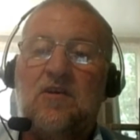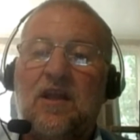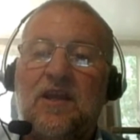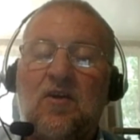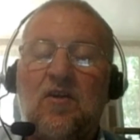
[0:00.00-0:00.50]
You
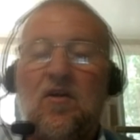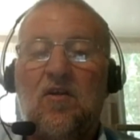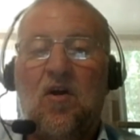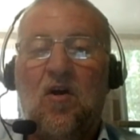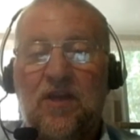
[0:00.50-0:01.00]
click
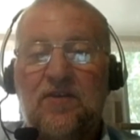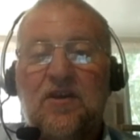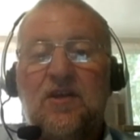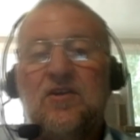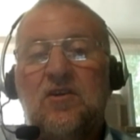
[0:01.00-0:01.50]
on it,
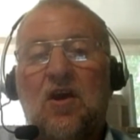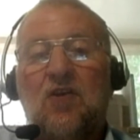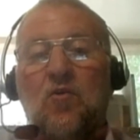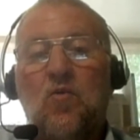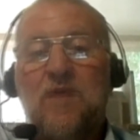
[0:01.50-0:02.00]
you go
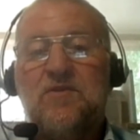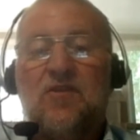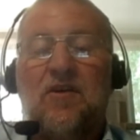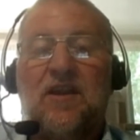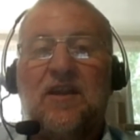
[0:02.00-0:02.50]
to a
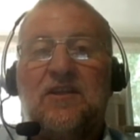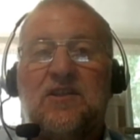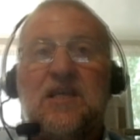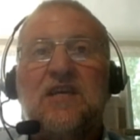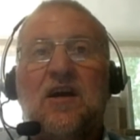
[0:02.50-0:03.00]
website, and
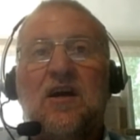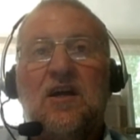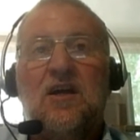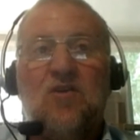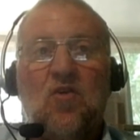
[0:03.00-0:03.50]
it's either
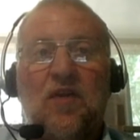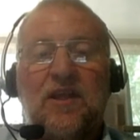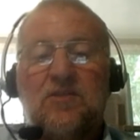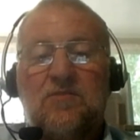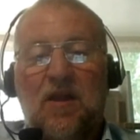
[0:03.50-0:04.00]
not
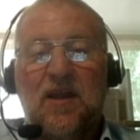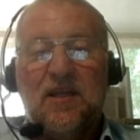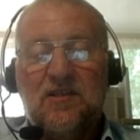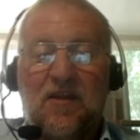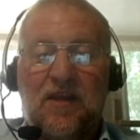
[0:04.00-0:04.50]

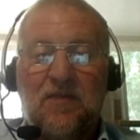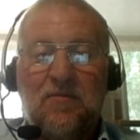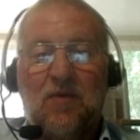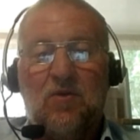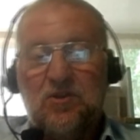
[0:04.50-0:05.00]
explaining something
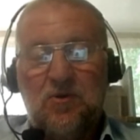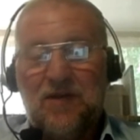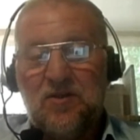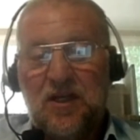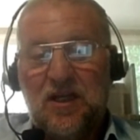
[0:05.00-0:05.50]
about what you
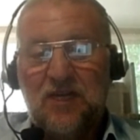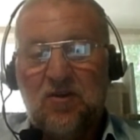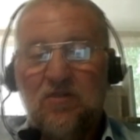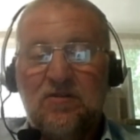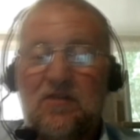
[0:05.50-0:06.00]
actually clicked
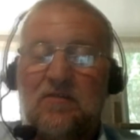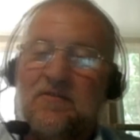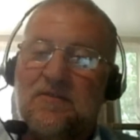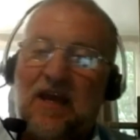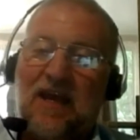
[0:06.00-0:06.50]
on,
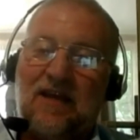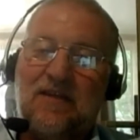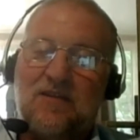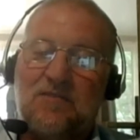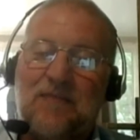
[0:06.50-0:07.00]
so the heading
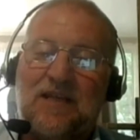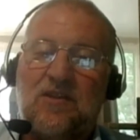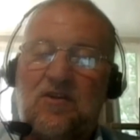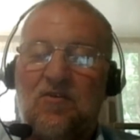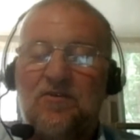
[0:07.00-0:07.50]
doesn't match
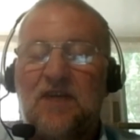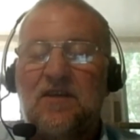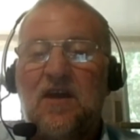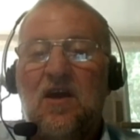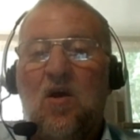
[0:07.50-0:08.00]
the
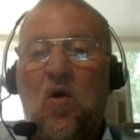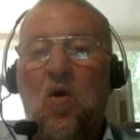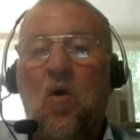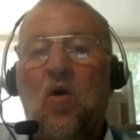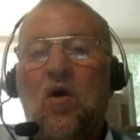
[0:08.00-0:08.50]
content,
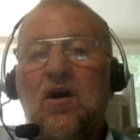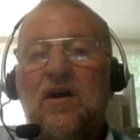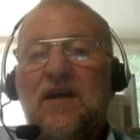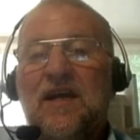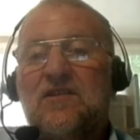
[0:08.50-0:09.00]
or
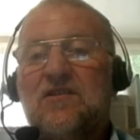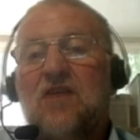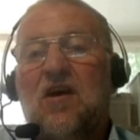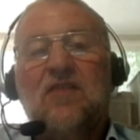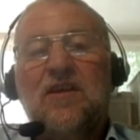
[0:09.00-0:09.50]
it's
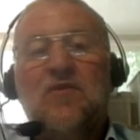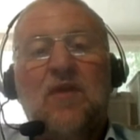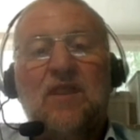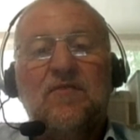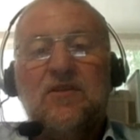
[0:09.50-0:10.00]
totally
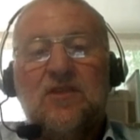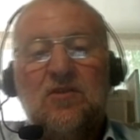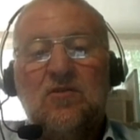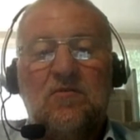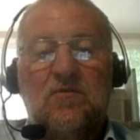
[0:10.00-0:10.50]
irrelevant to
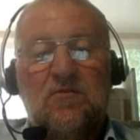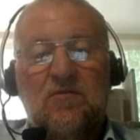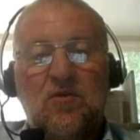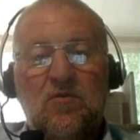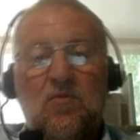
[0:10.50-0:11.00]

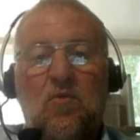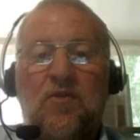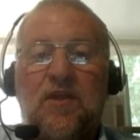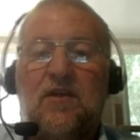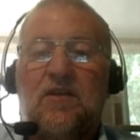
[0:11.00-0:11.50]
you.
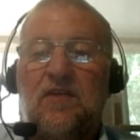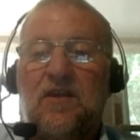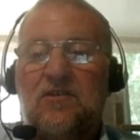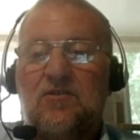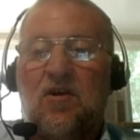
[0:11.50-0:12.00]
What
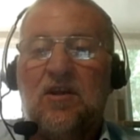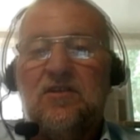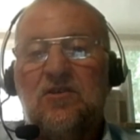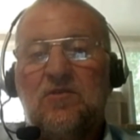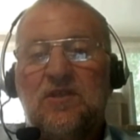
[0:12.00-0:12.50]
they're trying
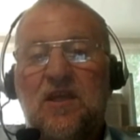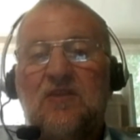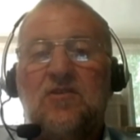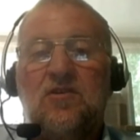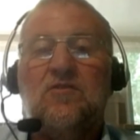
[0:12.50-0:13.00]
to do is
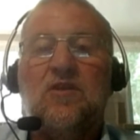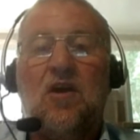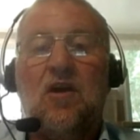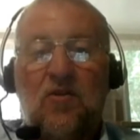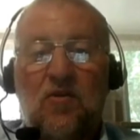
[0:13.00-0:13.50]
get you to
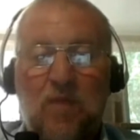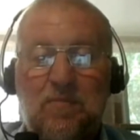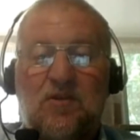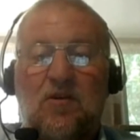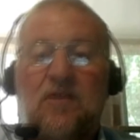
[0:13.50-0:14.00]
go to the
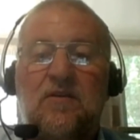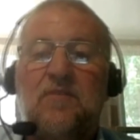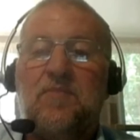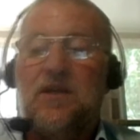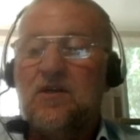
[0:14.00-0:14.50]
website,
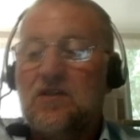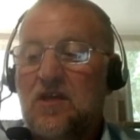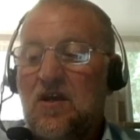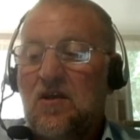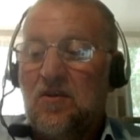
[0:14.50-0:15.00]
because
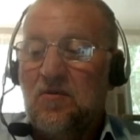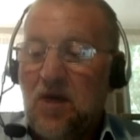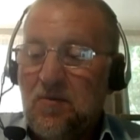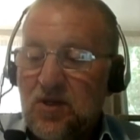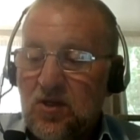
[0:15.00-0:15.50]
the
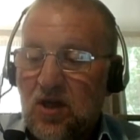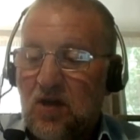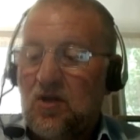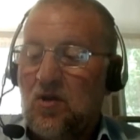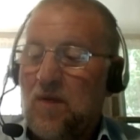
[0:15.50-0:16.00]
moment you
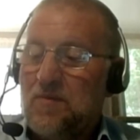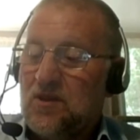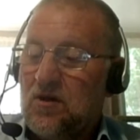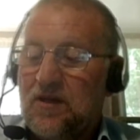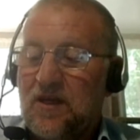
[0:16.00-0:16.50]
go to the
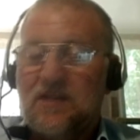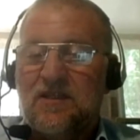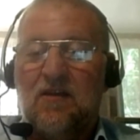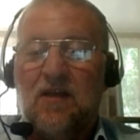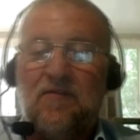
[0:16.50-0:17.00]
website, they
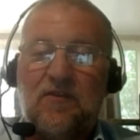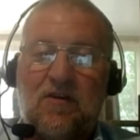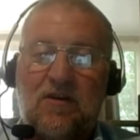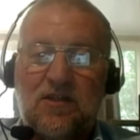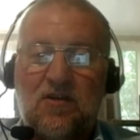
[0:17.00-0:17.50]
sell
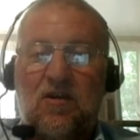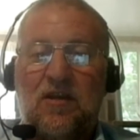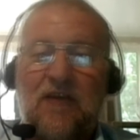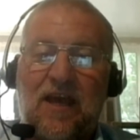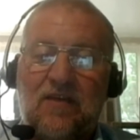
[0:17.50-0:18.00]
advertising on
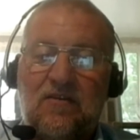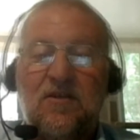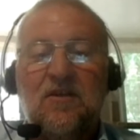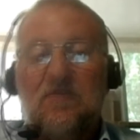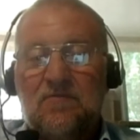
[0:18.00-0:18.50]
it, and
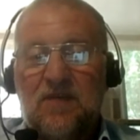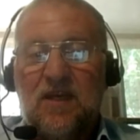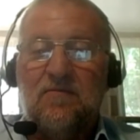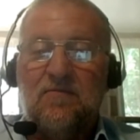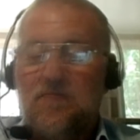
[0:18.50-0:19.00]

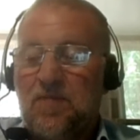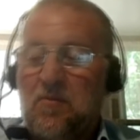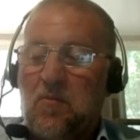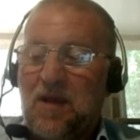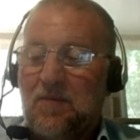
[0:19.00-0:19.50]

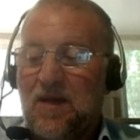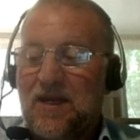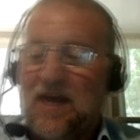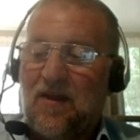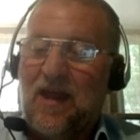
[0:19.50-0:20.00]
people make
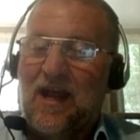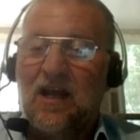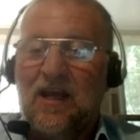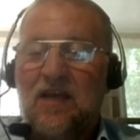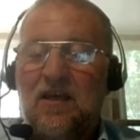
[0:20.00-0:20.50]
money out of that
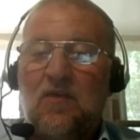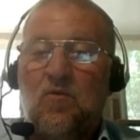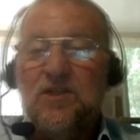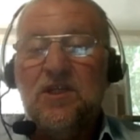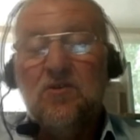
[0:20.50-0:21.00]
click,
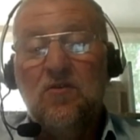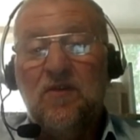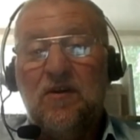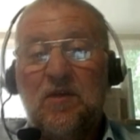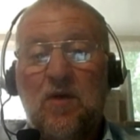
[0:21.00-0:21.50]
which is all
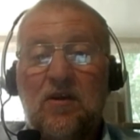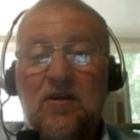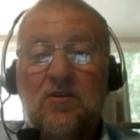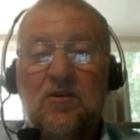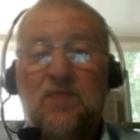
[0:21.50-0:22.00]
very well
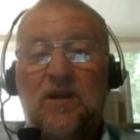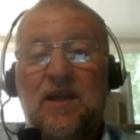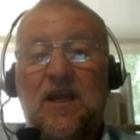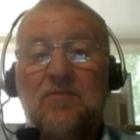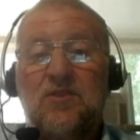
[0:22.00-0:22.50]
and good when
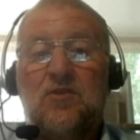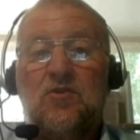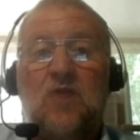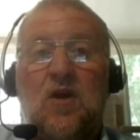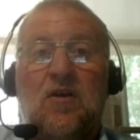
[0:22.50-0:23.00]
it comes
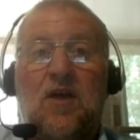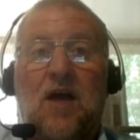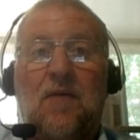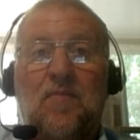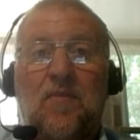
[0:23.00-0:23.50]
to
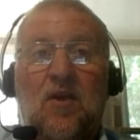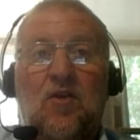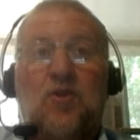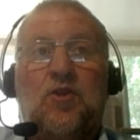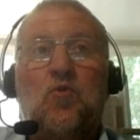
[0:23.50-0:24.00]

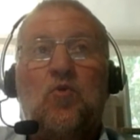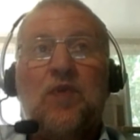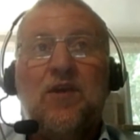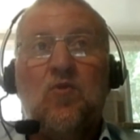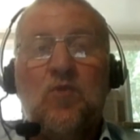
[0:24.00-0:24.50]
the
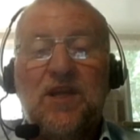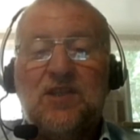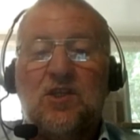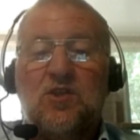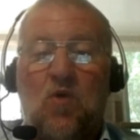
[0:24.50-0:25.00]
real
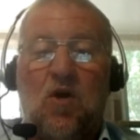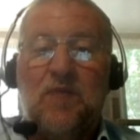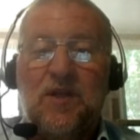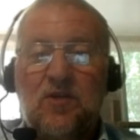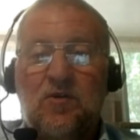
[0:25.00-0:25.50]
reasons why
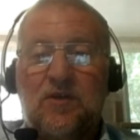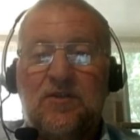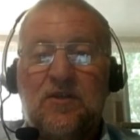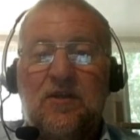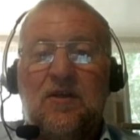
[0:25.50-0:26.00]
we do it.